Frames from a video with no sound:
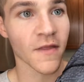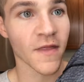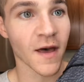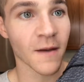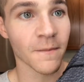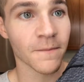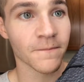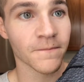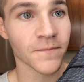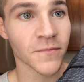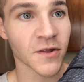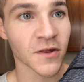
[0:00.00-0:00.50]
and
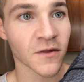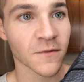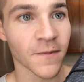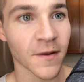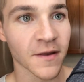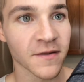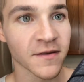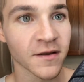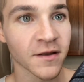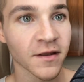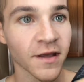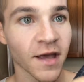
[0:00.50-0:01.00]
that just
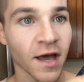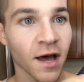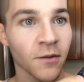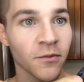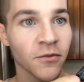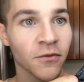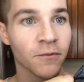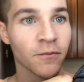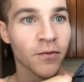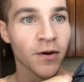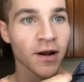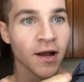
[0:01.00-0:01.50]
basically
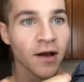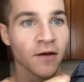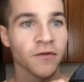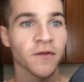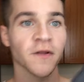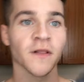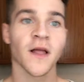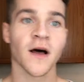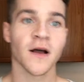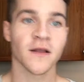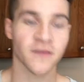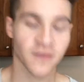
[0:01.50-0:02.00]
helps bring out
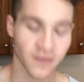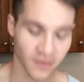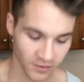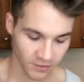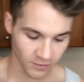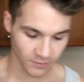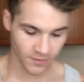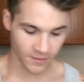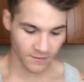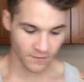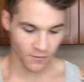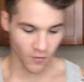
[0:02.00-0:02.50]
the lines a
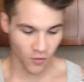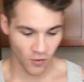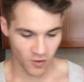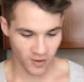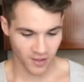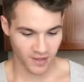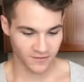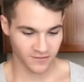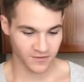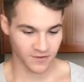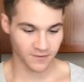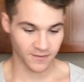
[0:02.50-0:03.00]
little bit more,
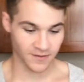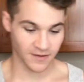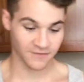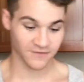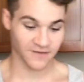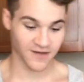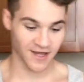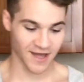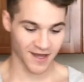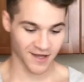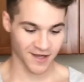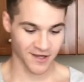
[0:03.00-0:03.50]
gives it a bit
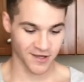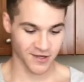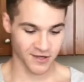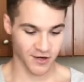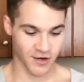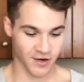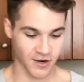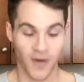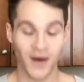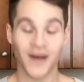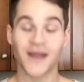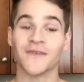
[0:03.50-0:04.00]
of
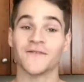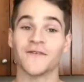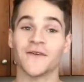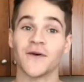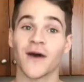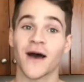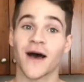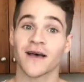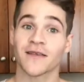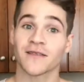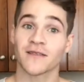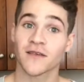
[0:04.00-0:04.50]
texture. But if
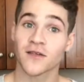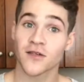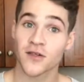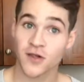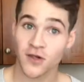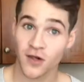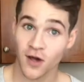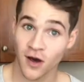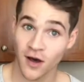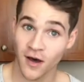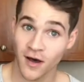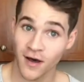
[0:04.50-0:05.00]
you ask
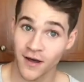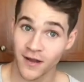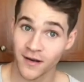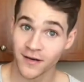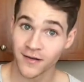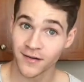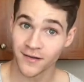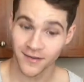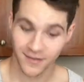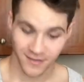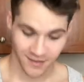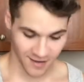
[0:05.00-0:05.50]

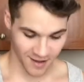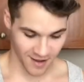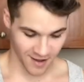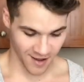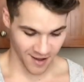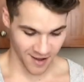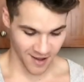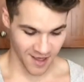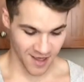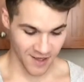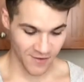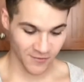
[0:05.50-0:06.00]
Sean,
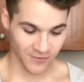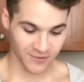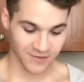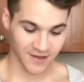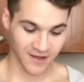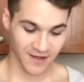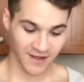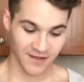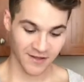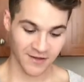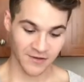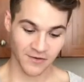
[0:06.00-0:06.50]
he will
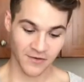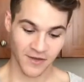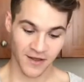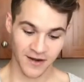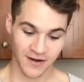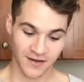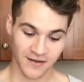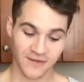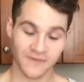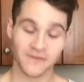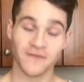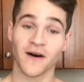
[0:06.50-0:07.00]
tell you that
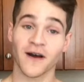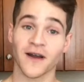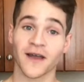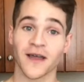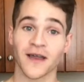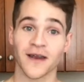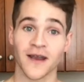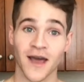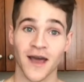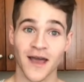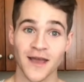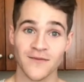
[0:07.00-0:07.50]
it's a
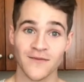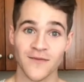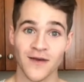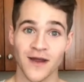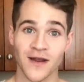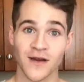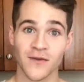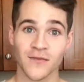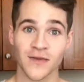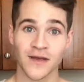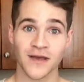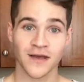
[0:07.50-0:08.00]
fucking
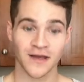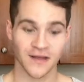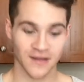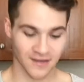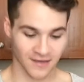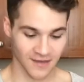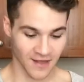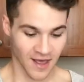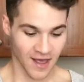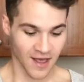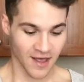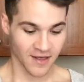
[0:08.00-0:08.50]
nightmare
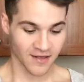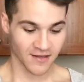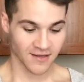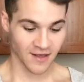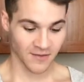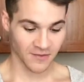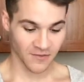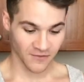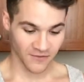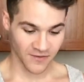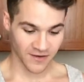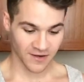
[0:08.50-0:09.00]
because
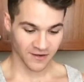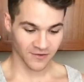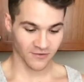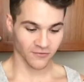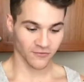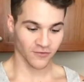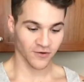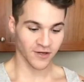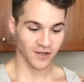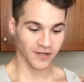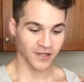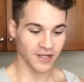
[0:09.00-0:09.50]
some of it is
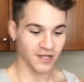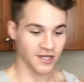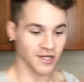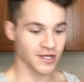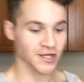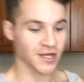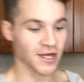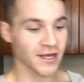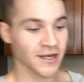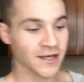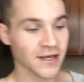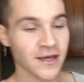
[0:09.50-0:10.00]
really
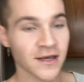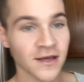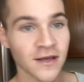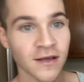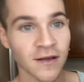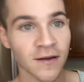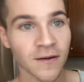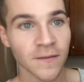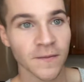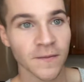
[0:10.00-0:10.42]
shitty,